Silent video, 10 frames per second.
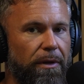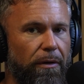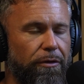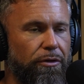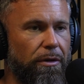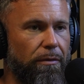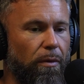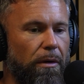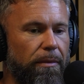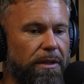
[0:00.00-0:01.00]
you're drilling with
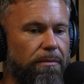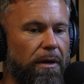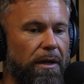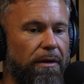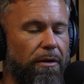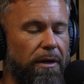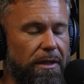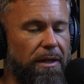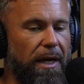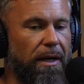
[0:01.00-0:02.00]
water-based mud and there
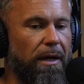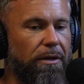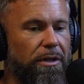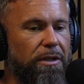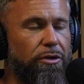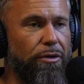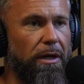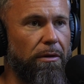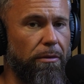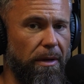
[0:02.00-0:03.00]
is an anhydrite
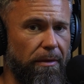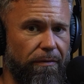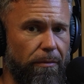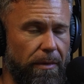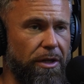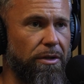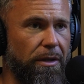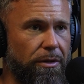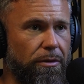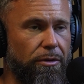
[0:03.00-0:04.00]
stringer or maybe a formation
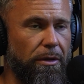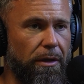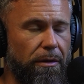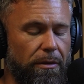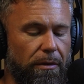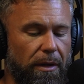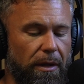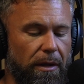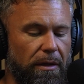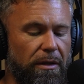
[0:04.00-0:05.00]
that you're drilling
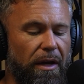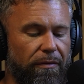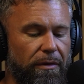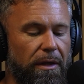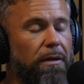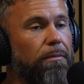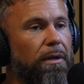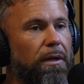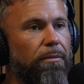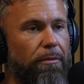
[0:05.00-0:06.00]
through, you definitely need to
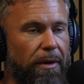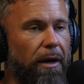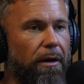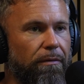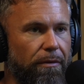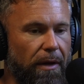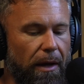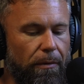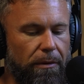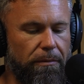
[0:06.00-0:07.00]
be prepared for
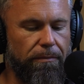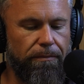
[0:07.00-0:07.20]
that one.